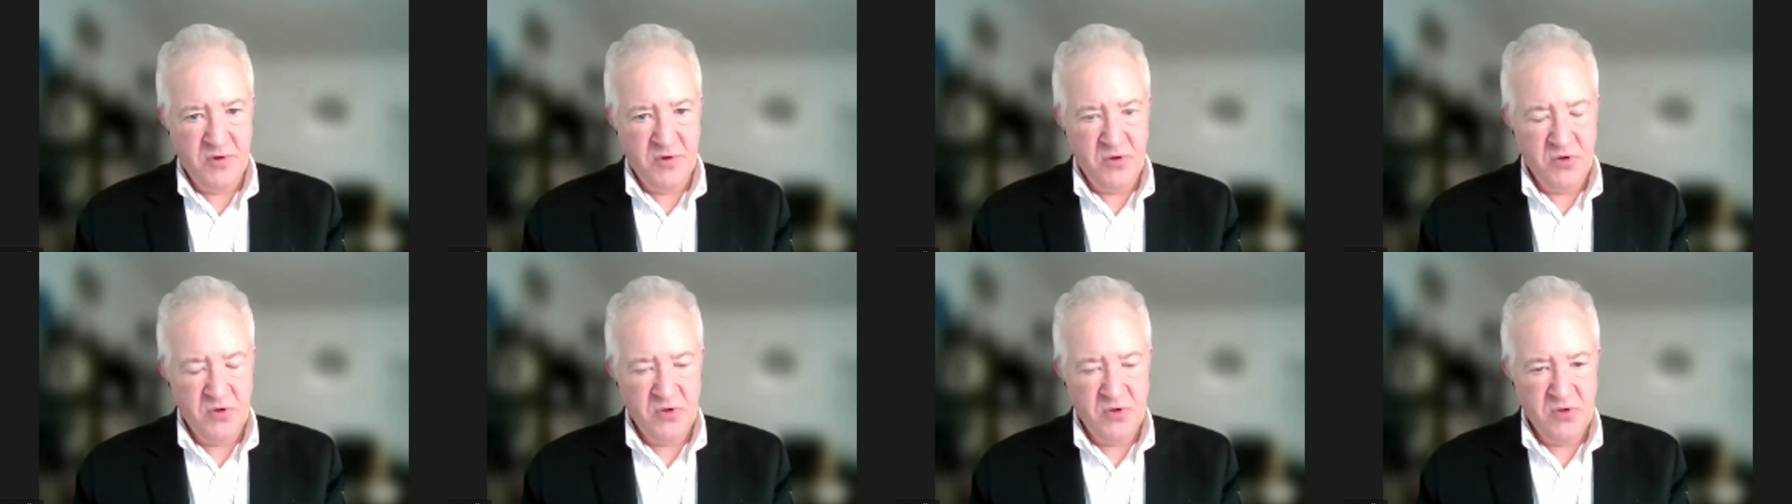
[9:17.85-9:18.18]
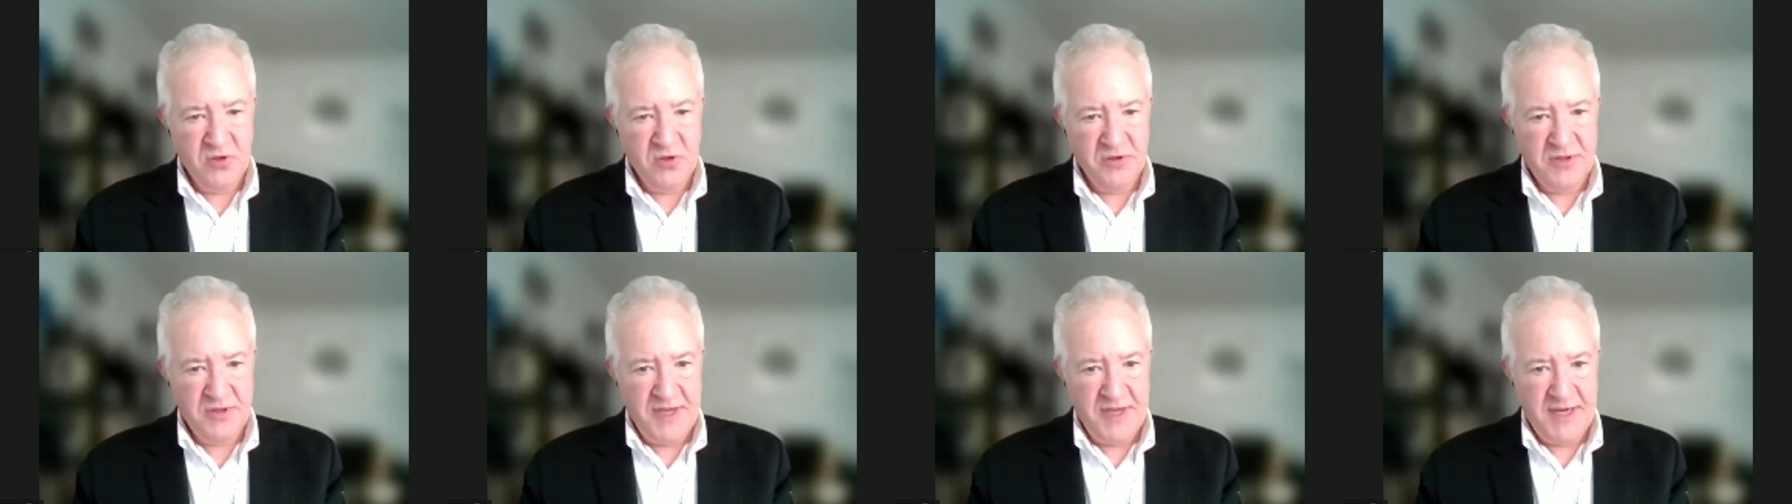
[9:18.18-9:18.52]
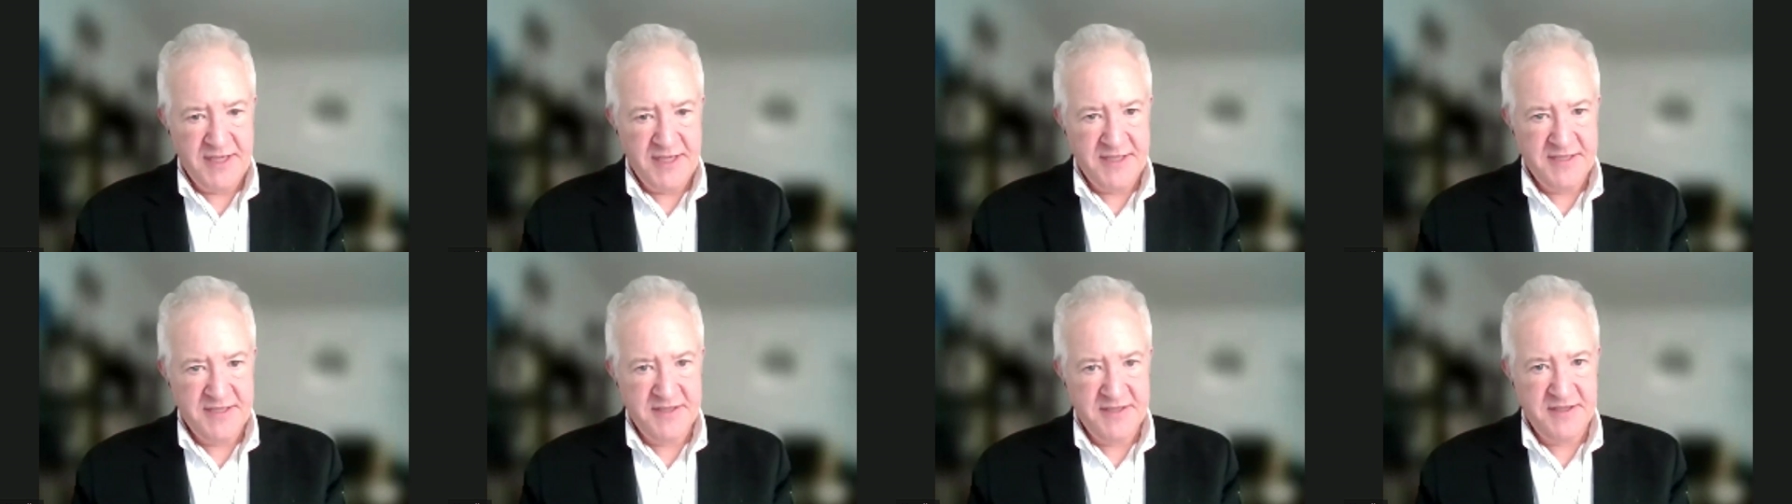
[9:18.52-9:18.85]
role
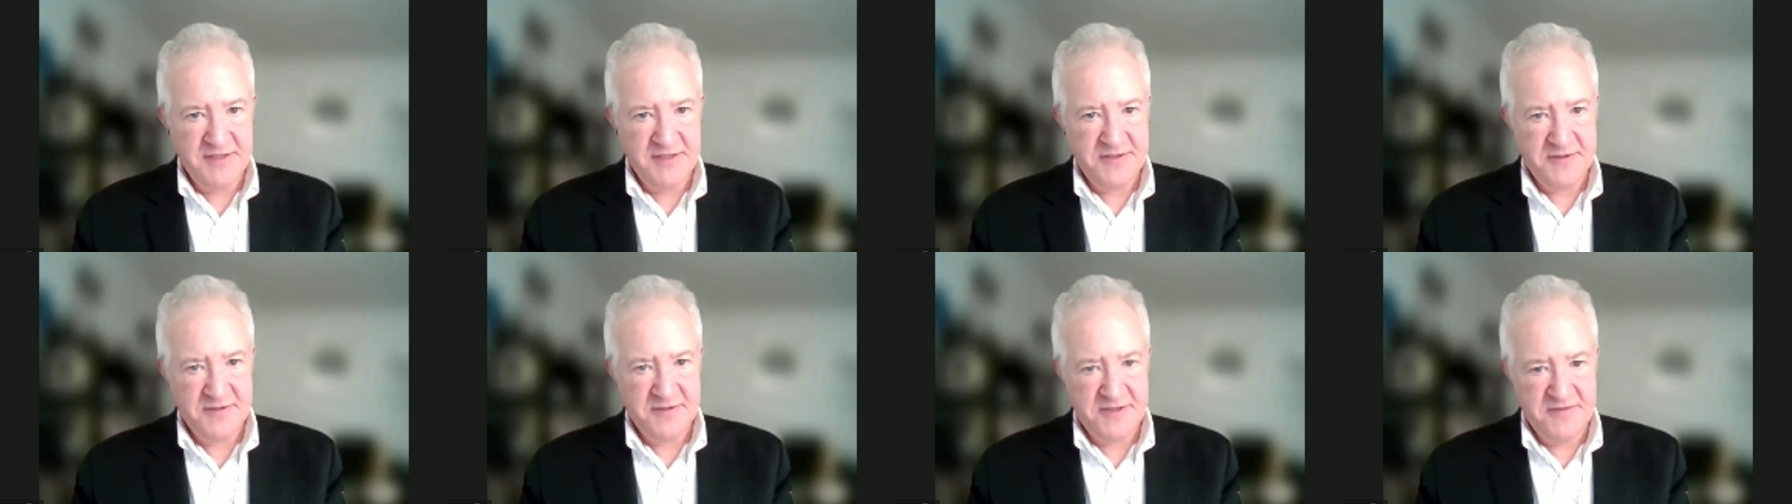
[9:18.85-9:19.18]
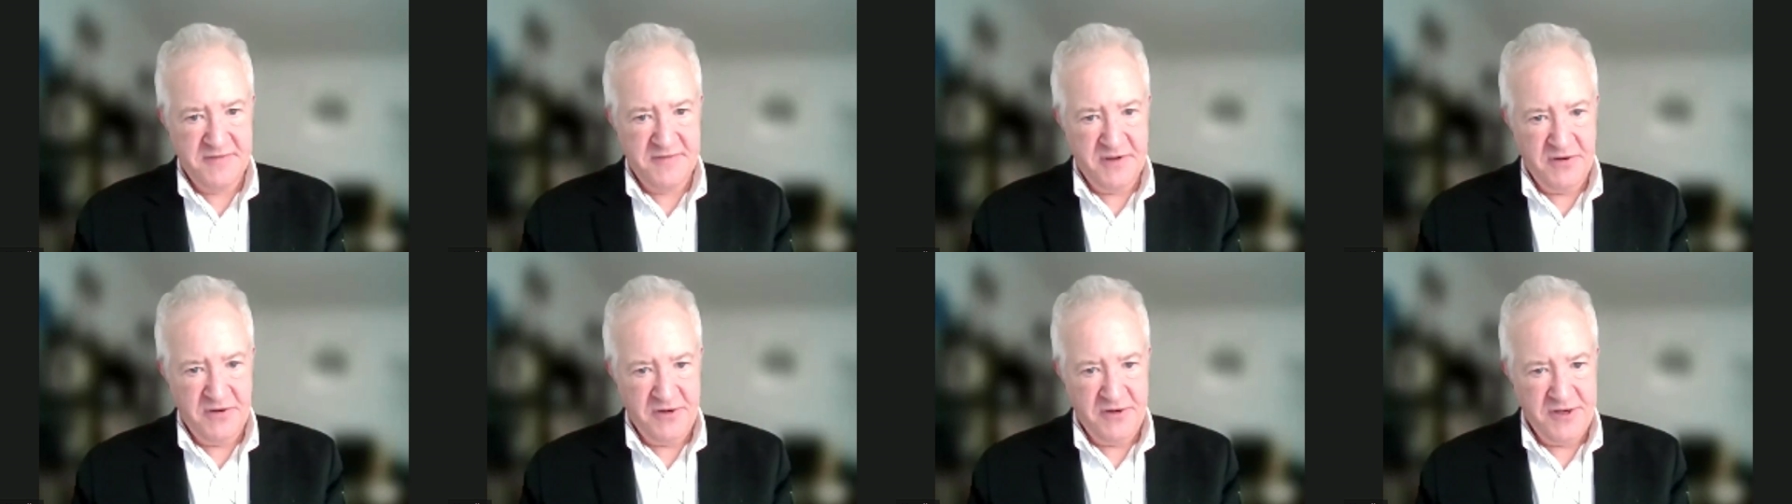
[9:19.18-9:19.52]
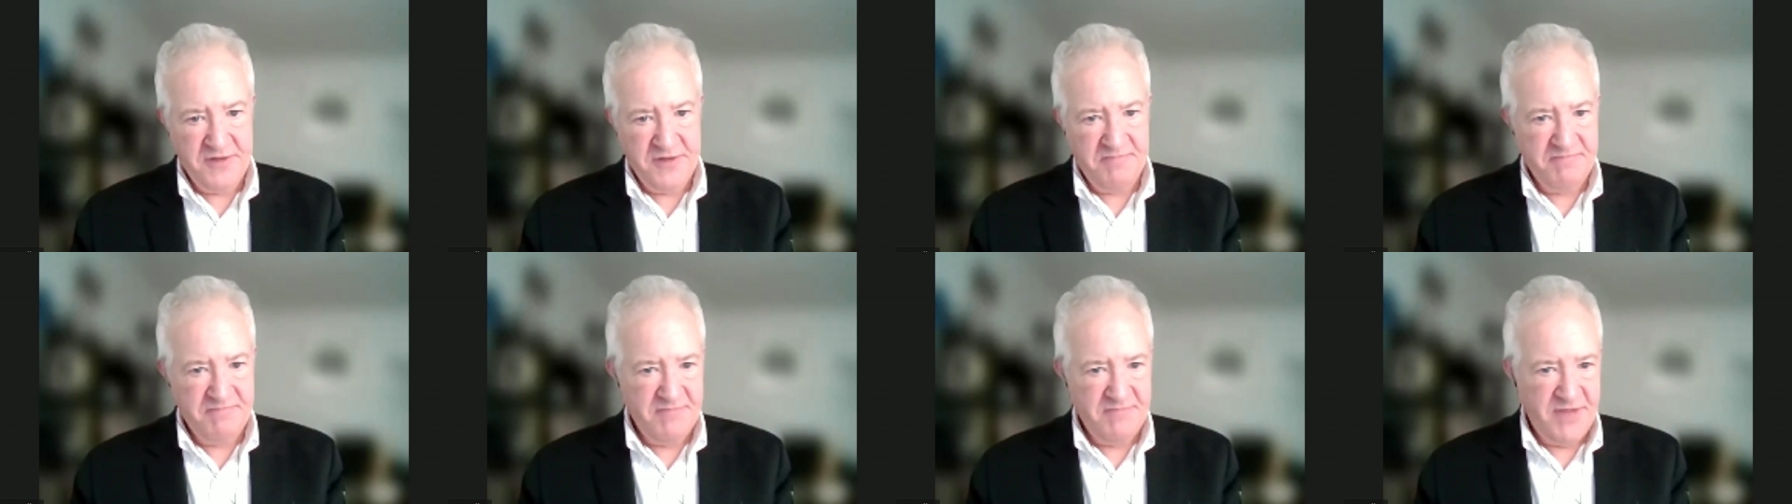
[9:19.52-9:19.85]
that this is a
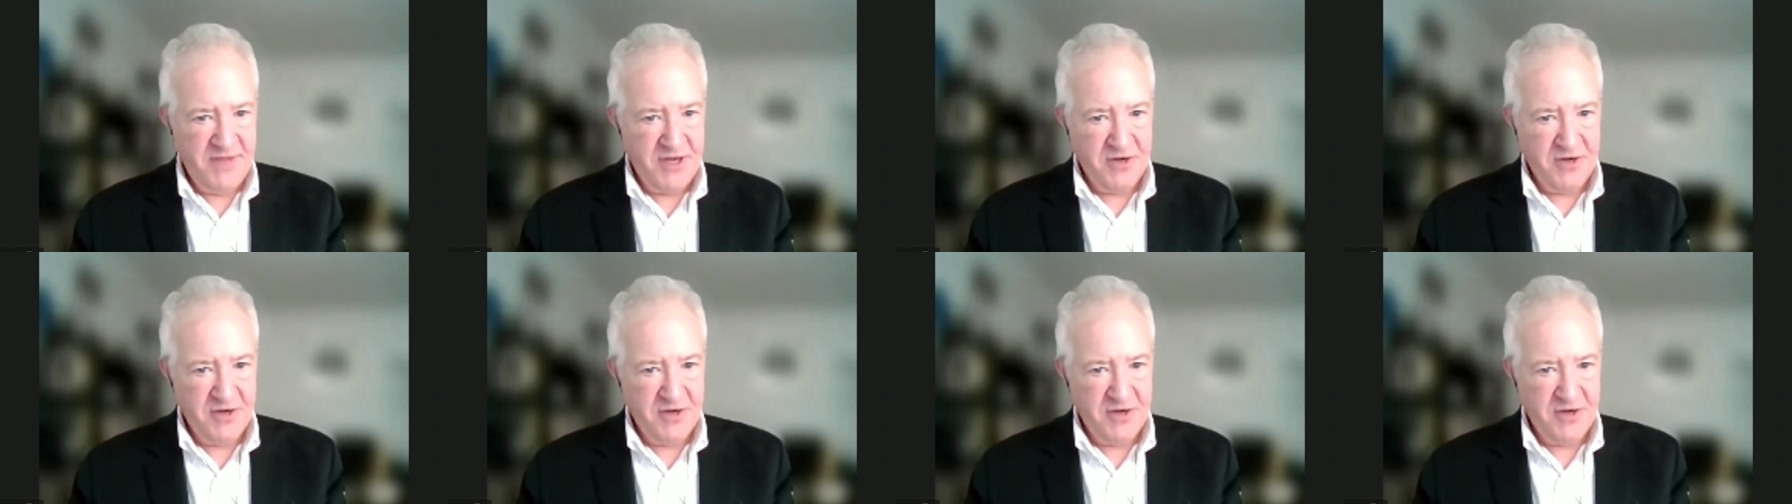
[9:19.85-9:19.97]
very,